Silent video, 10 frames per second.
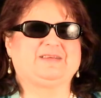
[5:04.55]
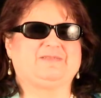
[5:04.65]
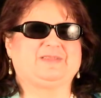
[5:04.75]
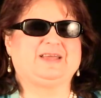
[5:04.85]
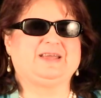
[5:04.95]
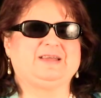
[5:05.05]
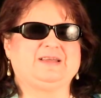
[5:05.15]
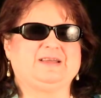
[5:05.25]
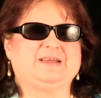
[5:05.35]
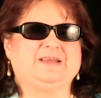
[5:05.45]
if they
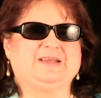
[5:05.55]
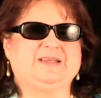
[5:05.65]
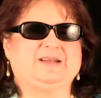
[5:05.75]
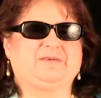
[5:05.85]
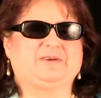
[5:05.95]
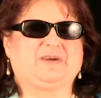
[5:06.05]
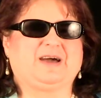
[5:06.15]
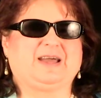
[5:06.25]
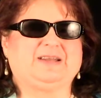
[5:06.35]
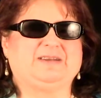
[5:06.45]

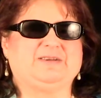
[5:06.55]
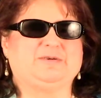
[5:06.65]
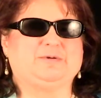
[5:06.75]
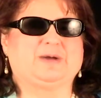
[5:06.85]
try to